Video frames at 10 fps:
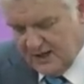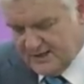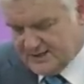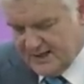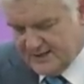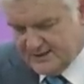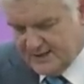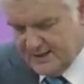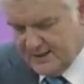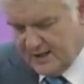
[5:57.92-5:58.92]
And he
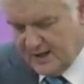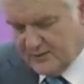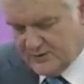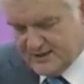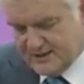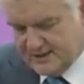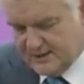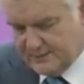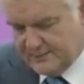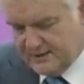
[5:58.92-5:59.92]
said, I was
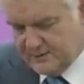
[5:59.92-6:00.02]
setting up